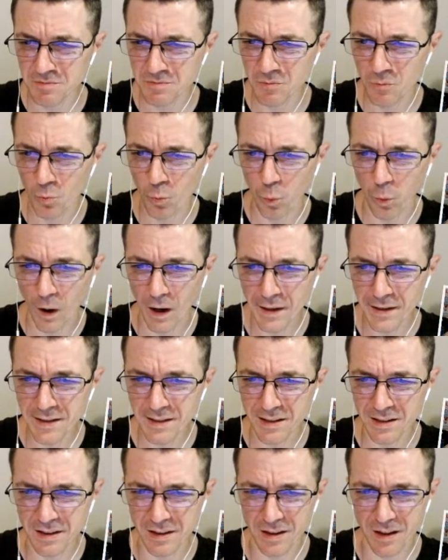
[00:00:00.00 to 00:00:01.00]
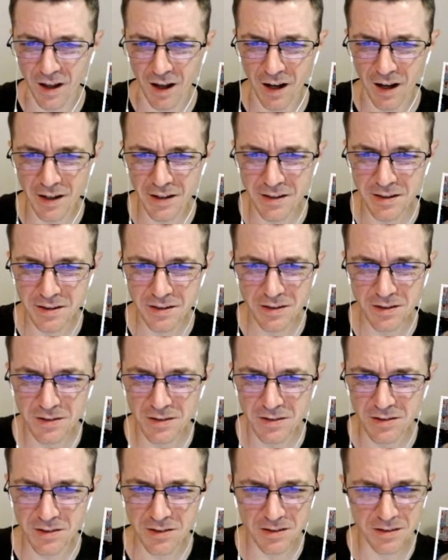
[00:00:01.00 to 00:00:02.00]
white
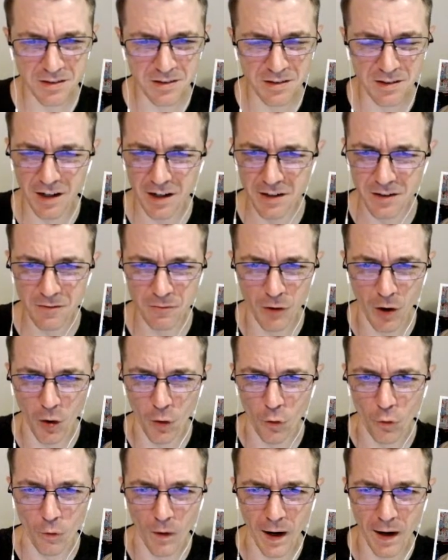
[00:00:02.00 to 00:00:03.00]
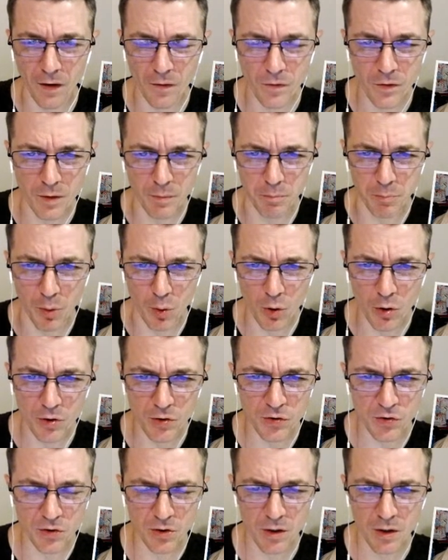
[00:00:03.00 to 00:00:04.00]
lines kind of around the
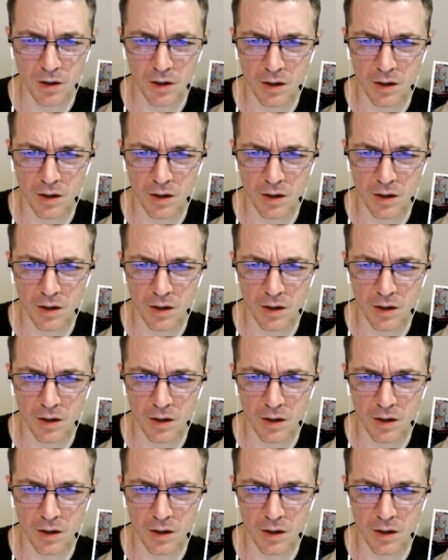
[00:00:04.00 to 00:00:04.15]
books.